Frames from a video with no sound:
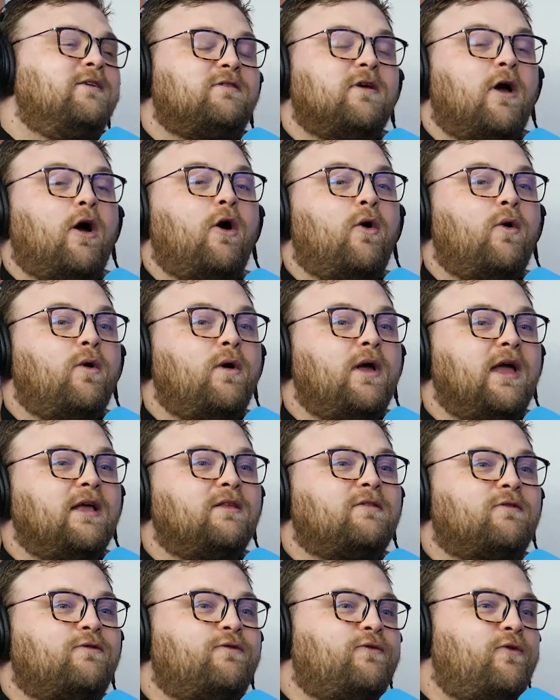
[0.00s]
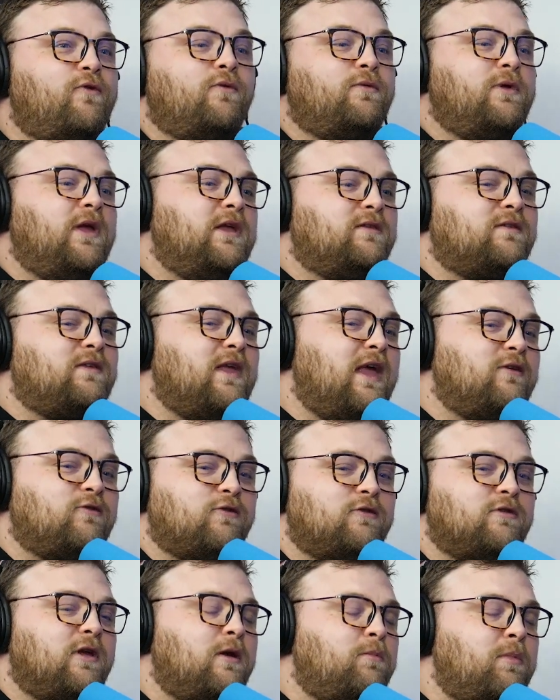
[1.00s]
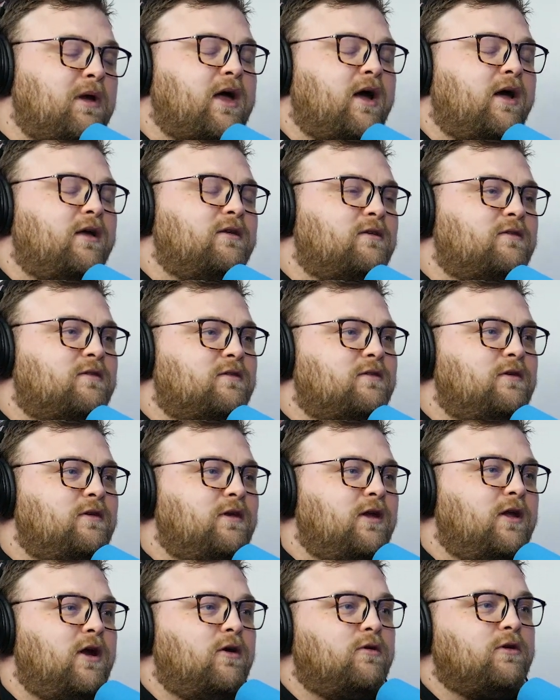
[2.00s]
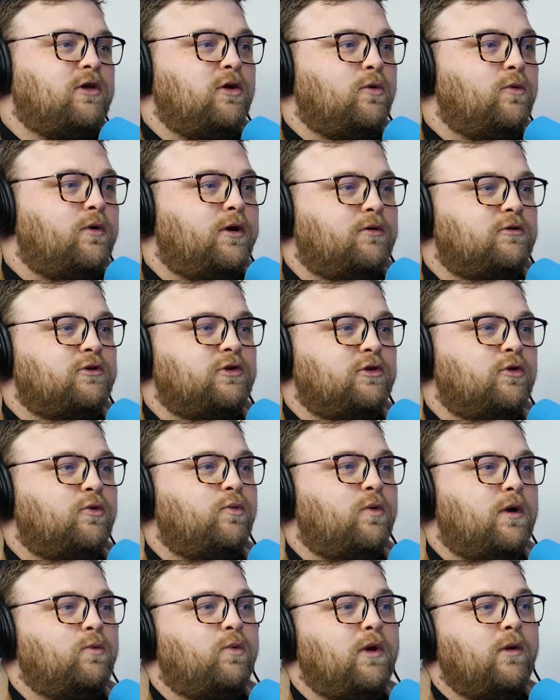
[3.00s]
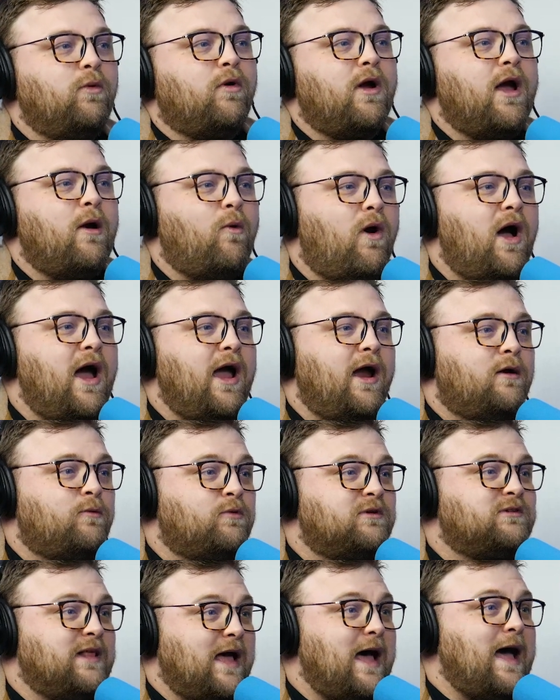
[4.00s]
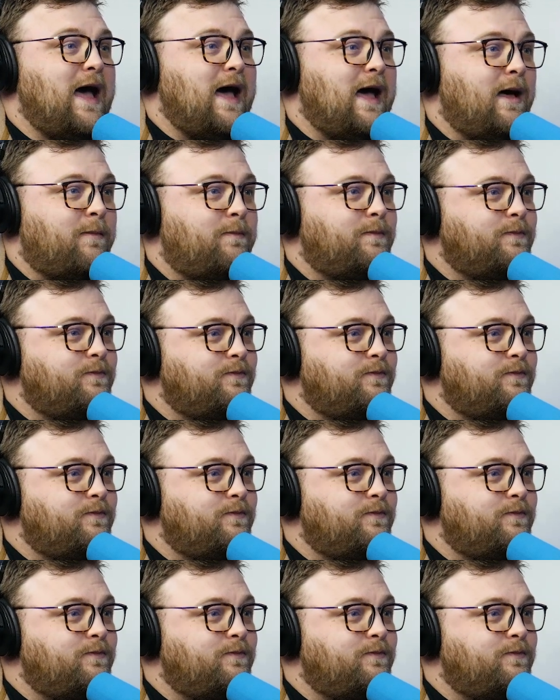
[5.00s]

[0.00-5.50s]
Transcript: So it's interesting because, you know, Q102 when we were at Wired was the op.